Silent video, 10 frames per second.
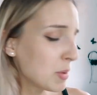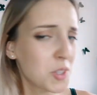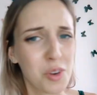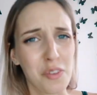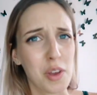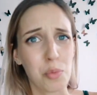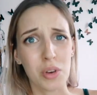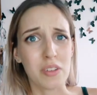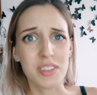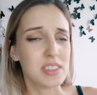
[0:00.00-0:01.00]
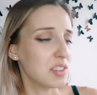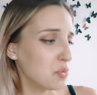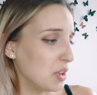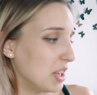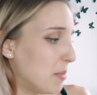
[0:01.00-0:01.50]
I'm sorry if I pronounce
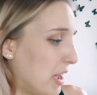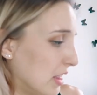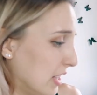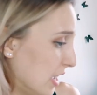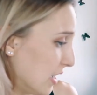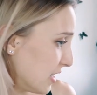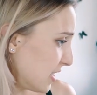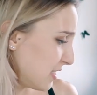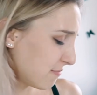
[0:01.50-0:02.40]
these really badly.